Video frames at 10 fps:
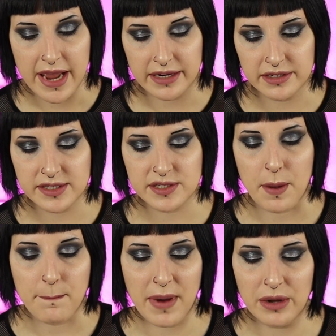and it
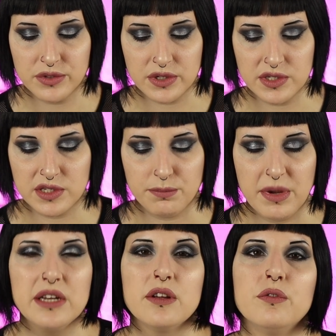is Mountains
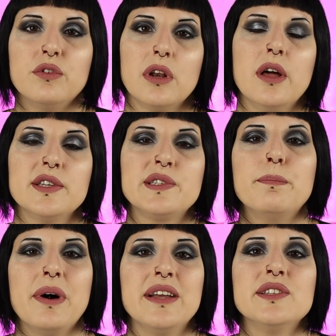Made of Glass
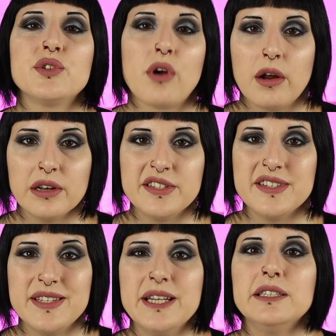by Scarlett
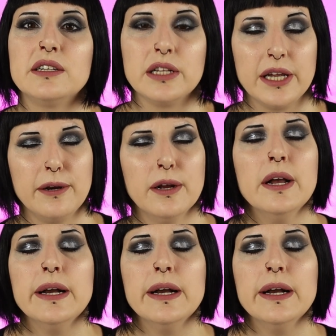St. Clair.